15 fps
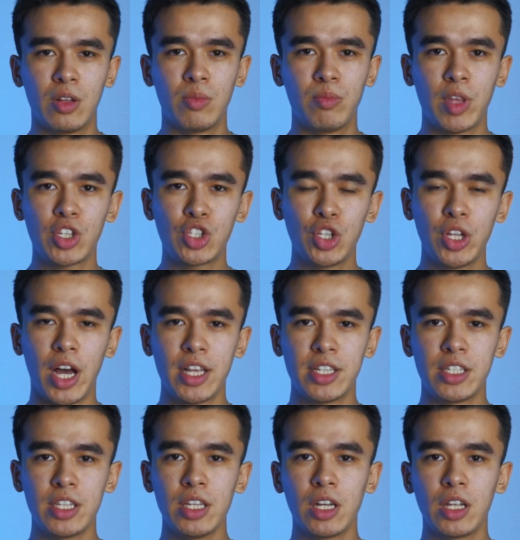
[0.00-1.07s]
actually, I
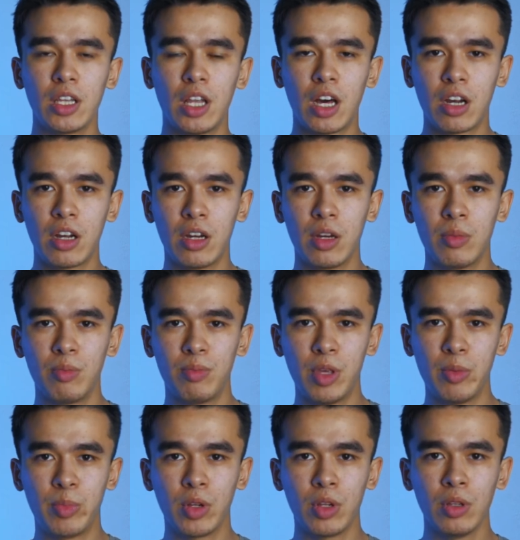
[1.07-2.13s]
see a lot of
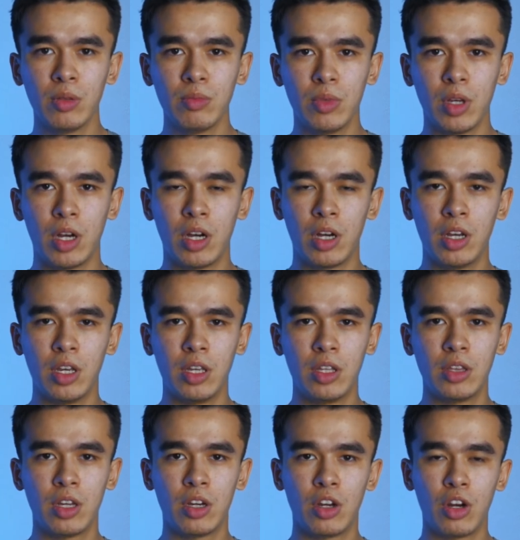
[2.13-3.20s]
people
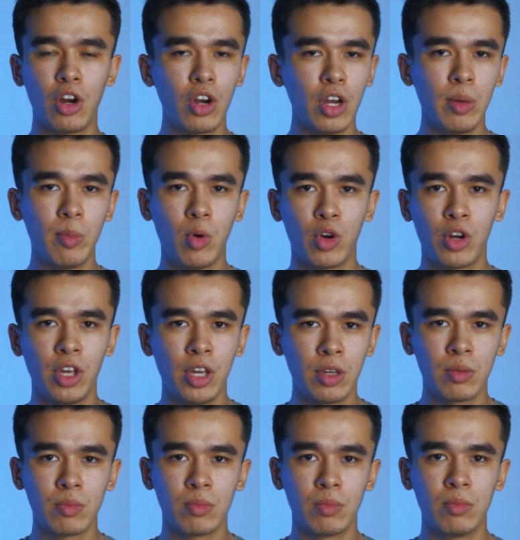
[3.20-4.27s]
in the early
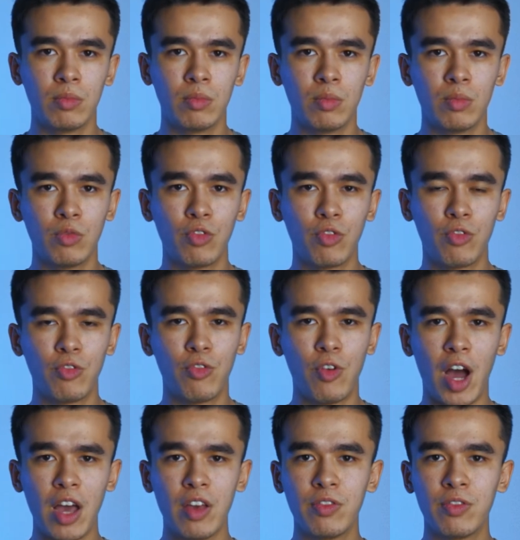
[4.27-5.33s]
morning,
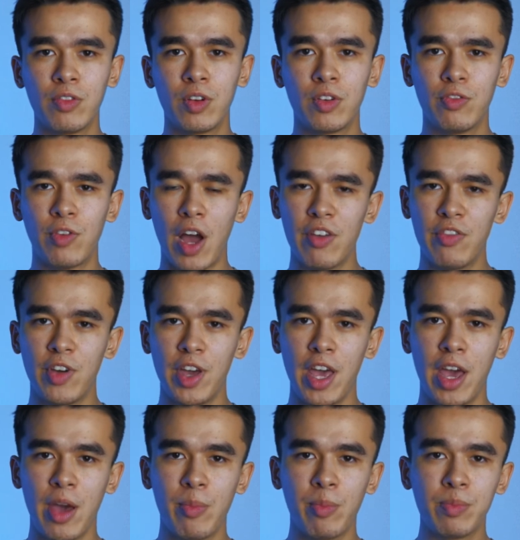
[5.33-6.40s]
5
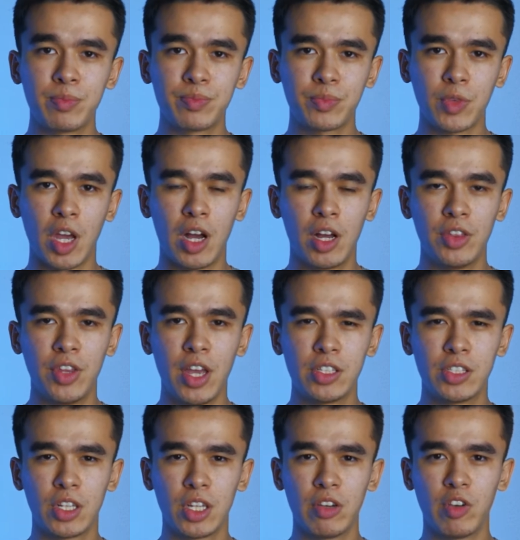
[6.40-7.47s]
a.m. They
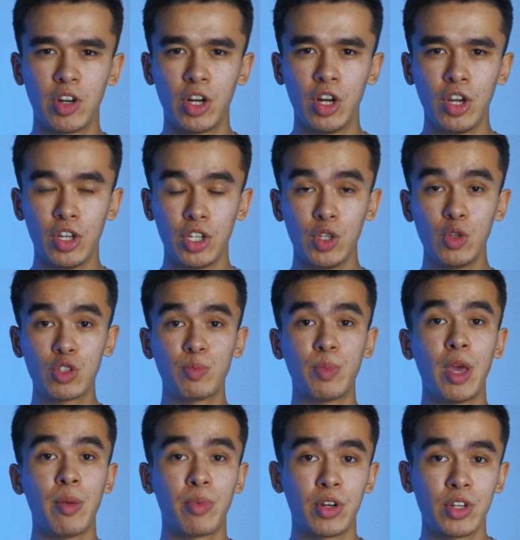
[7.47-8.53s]
deliver
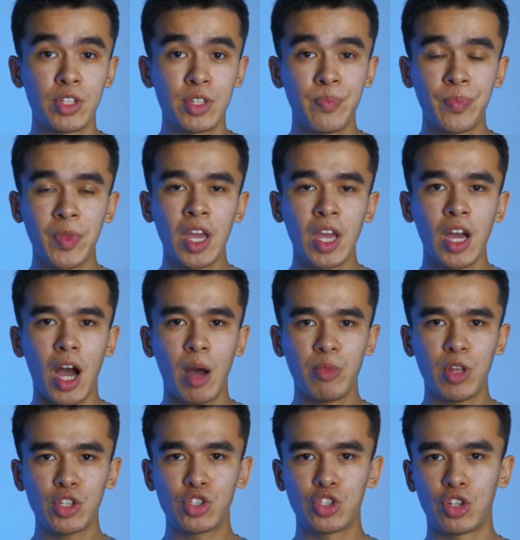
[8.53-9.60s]
newspapers. I'm
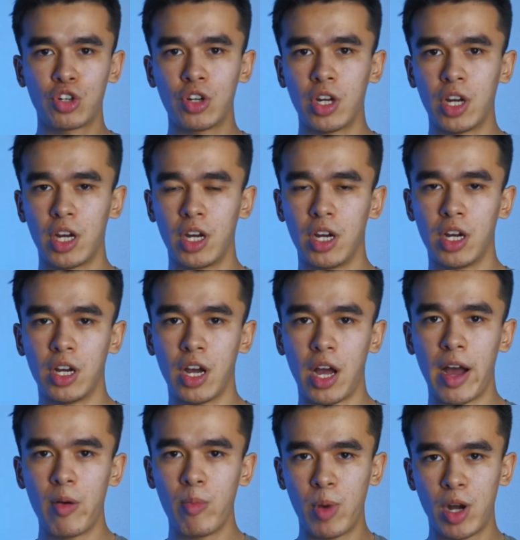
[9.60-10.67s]
not sure
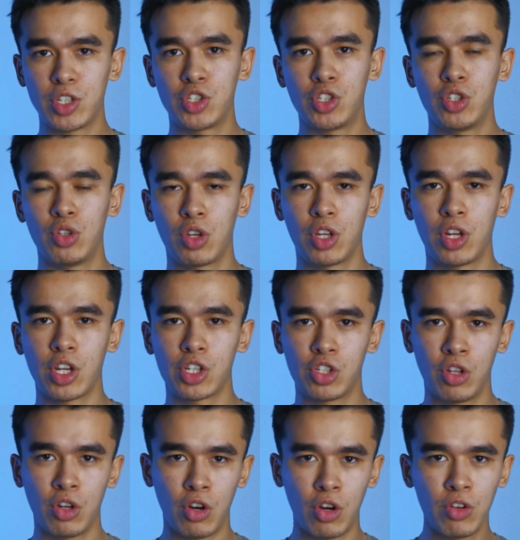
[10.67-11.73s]
how much you can
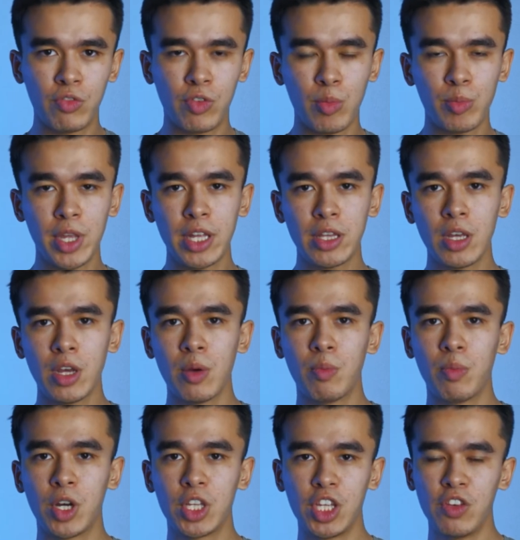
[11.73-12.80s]
actually earn from that,
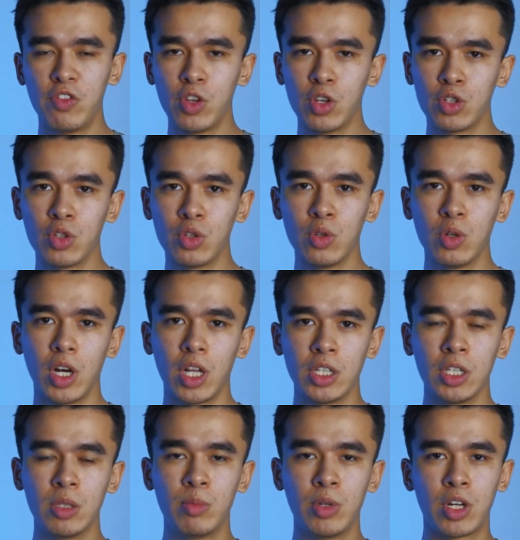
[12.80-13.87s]
but if you do a
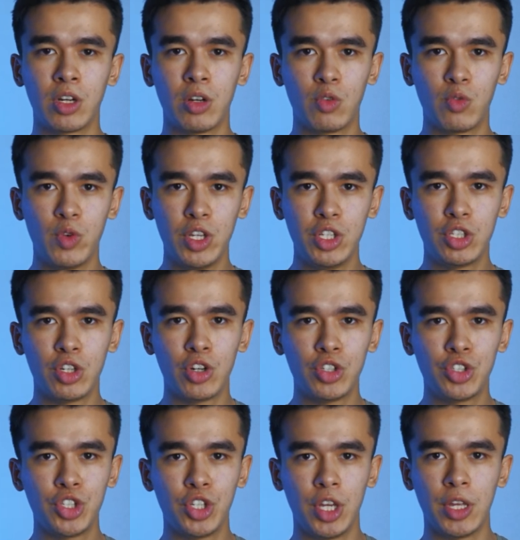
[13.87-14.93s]
little bit of
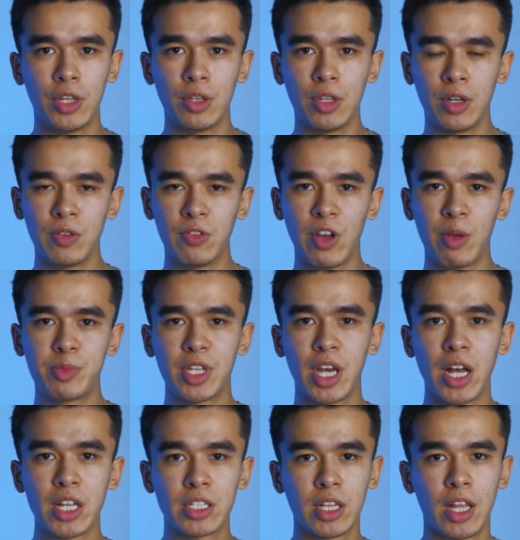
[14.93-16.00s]
research in
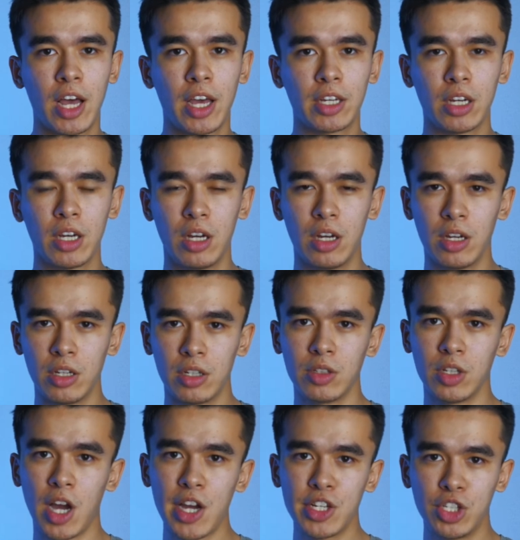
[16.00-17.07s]
websites like
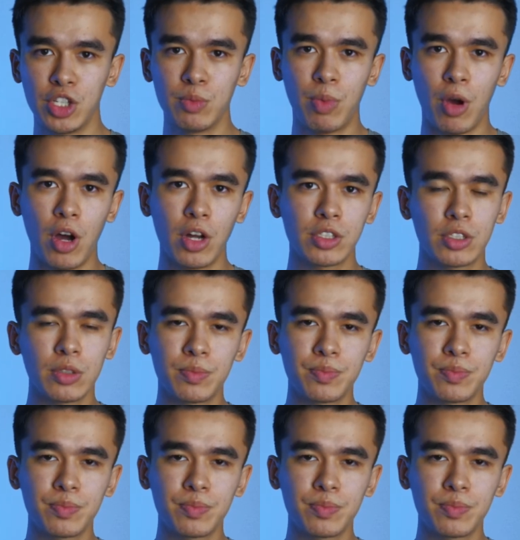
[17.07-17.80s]
Gaijin Pod,